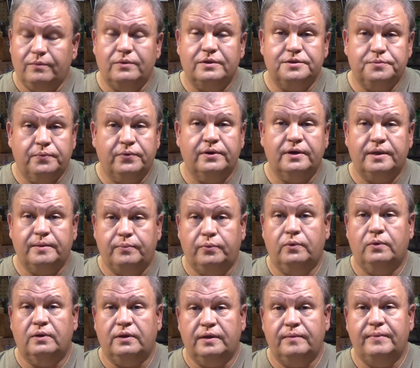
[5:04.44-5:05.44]
was pretty
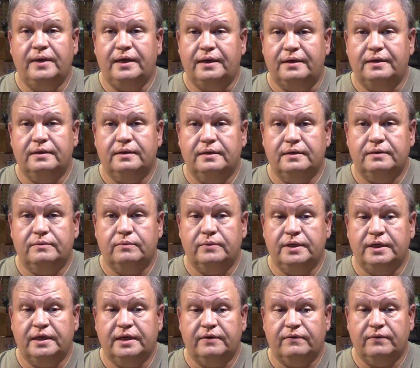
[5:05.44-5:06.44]
poorly made,
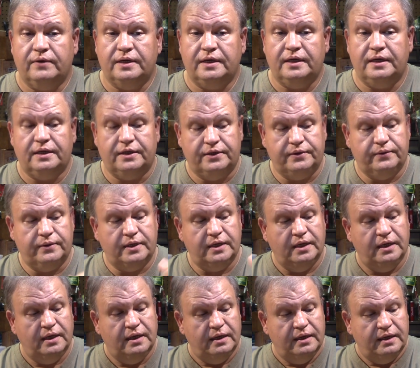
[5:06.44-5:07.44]
when you get right down to it.
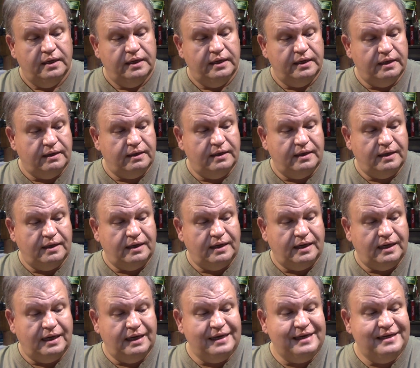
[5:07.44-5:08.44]
Now,
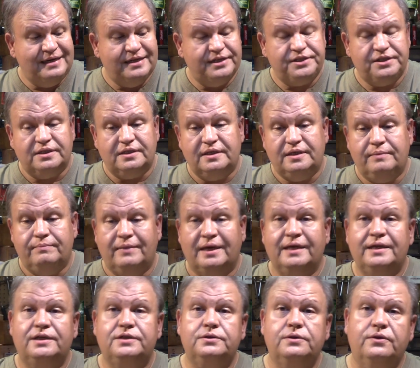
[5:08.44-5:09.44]
my
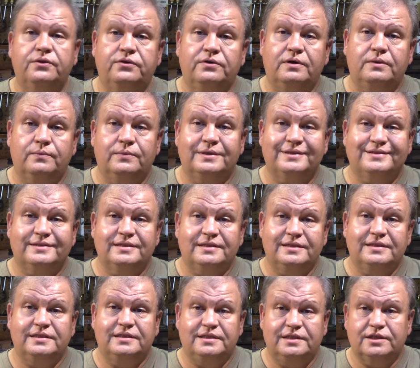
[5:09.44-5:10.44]
initial thought was
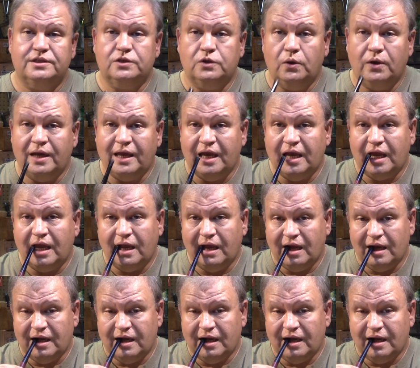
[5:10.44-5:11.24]
this is just okay.